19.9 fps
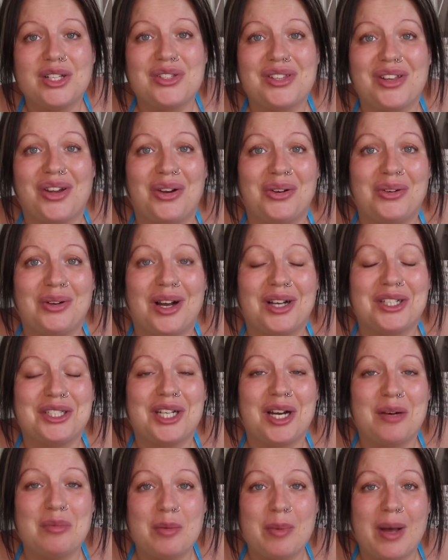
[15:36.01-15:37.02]
So I
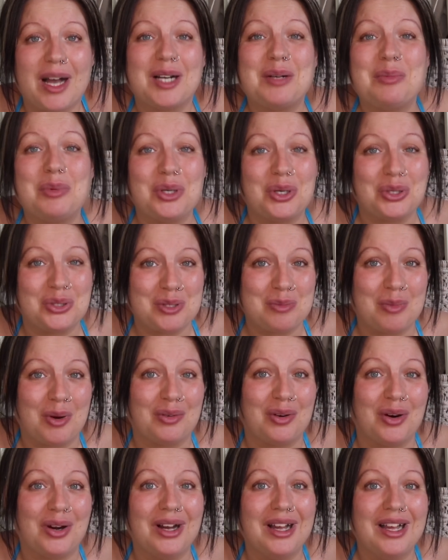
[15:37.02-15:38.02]
shall be back, but not
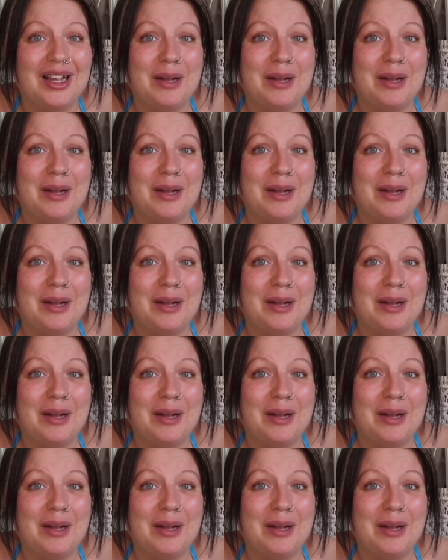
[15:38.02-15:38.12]
tomorrow.